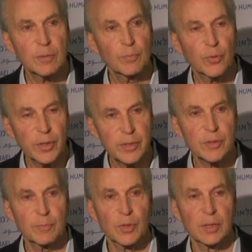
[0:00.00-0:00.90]

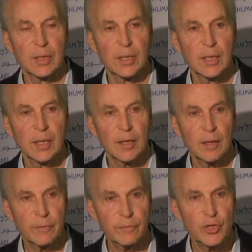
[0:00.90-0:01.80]
principle
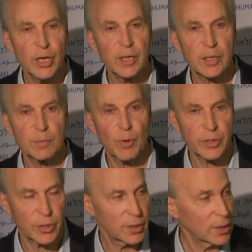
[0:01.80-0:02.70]
of gene
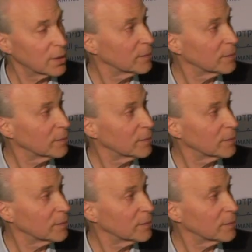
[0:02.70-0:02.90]
expression.